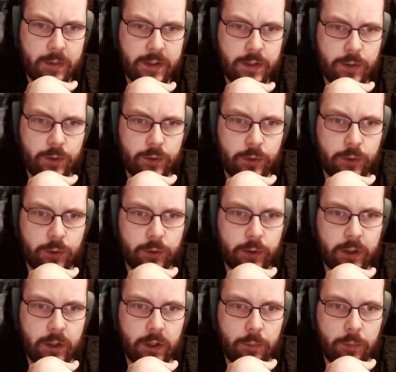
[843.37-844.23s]
best not to
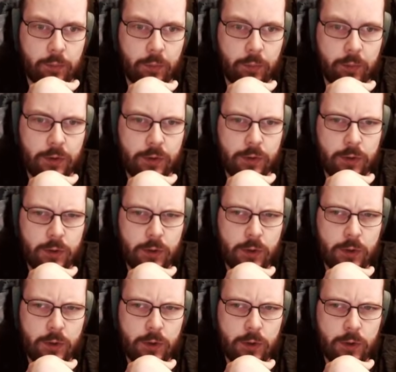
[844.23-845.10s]
look it up, but
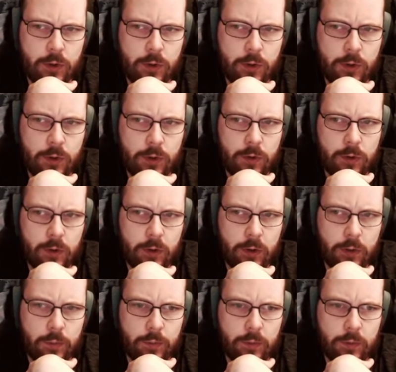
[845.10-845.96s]

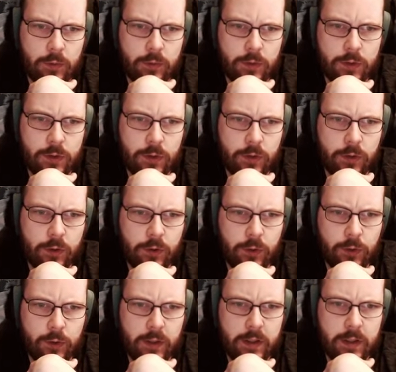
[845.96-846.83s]
I'm starting
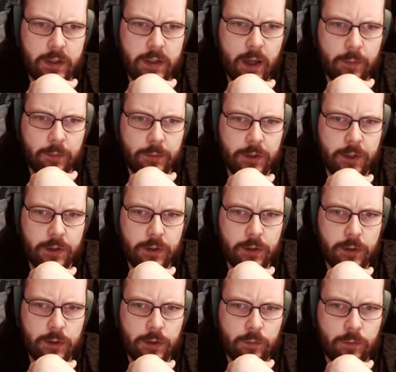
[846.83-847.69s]
to get
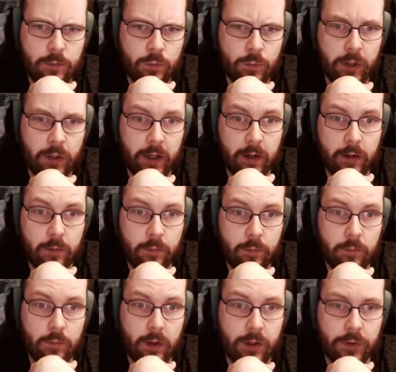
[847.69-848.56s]
tempted. But again,
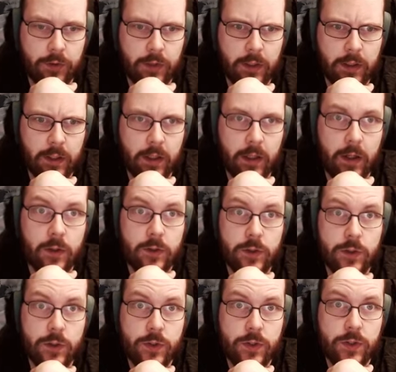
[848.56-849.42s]
I think that
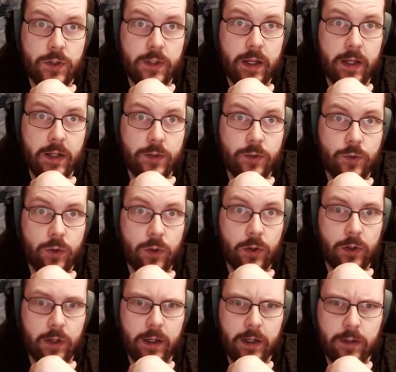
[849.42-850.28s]
I'll just stay
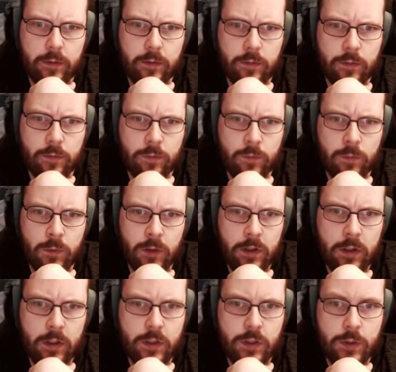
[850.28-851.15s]
strong and
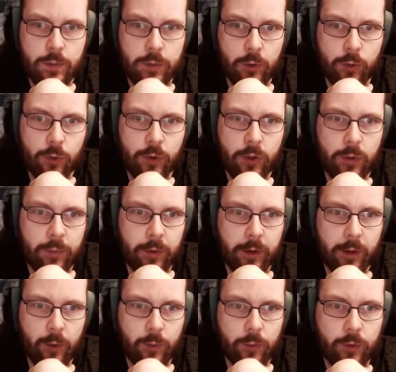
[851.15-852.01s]
explore on
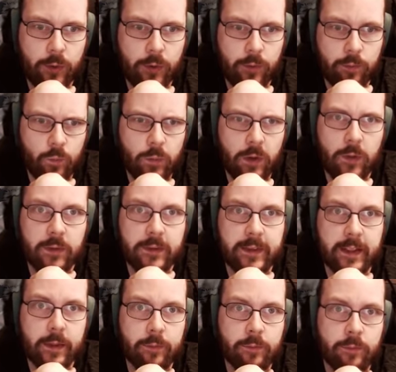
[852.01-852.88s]
my own. We will
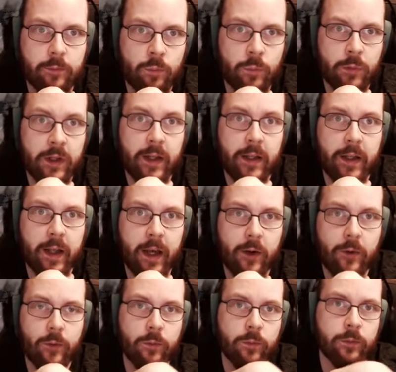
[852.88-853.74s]
see. But
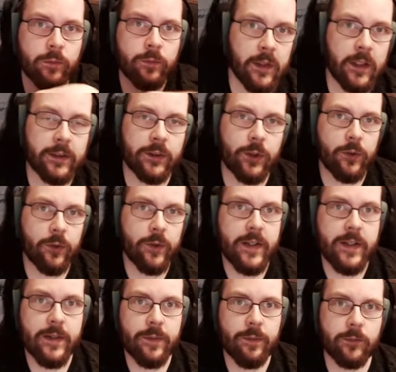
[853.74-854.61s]
anyhow, as
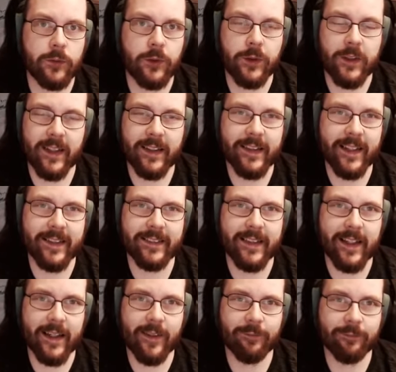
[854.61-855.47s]
always, until next
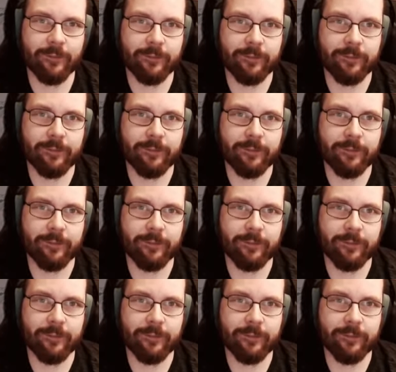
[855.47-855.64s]
time.